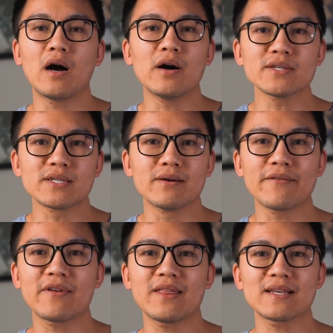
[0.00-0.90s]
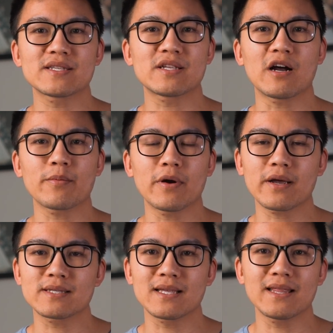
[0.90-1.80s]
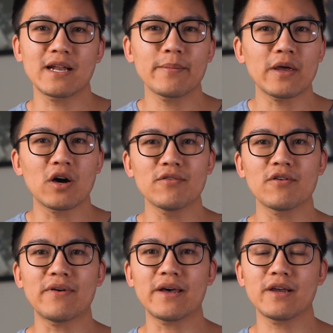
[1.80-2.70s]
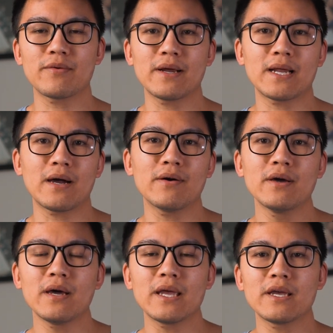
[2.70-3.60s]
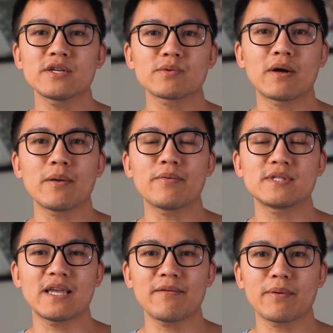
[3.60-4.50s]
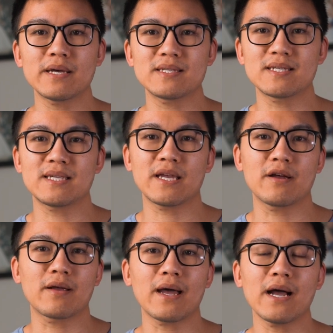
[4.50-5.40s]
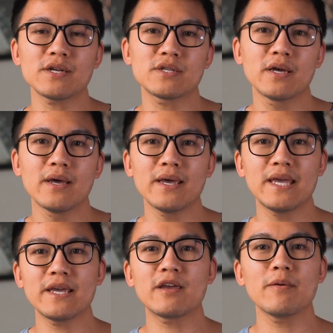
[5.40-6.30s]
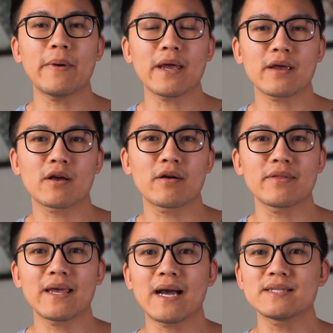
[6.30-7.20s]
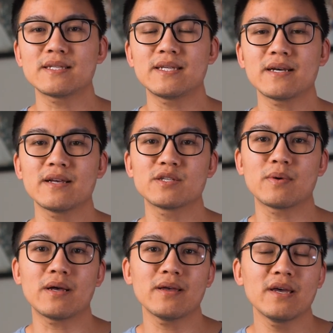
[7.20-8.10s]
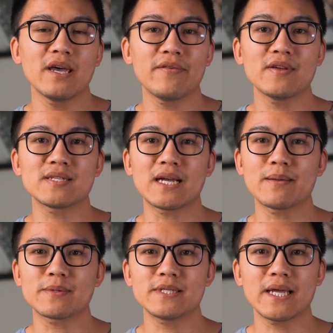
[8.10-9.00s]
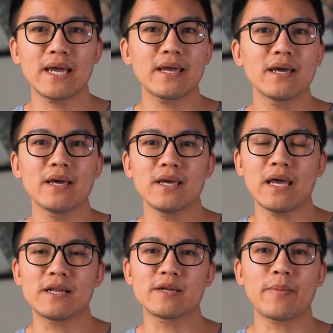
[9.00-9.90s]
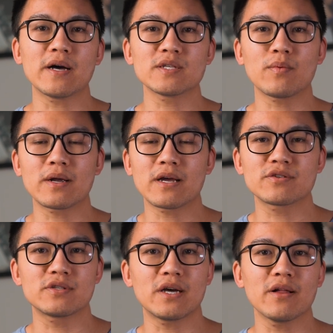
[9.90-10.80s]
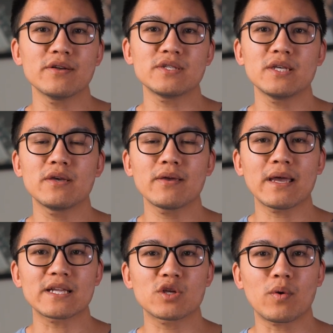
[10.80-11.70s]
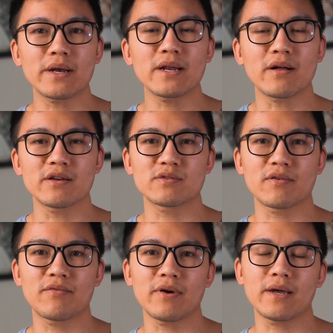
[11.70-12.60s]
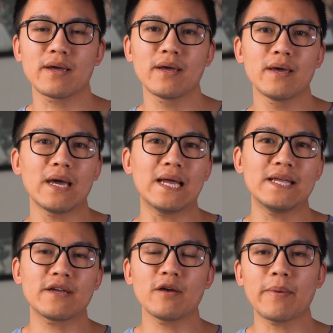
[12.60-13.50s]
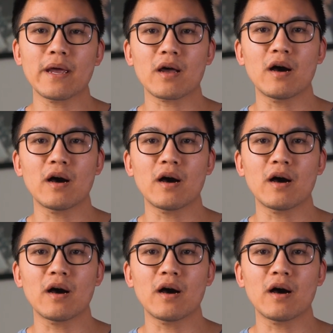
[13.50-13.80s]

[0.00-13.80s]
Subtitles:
Also, if you think the stock market's a little bit overvalued right now and you just want a safe place to stick your cash, EQ Bank currently has a deal as well. If you sign up today and deposit $100, you can get $20 for free. And EQ Bank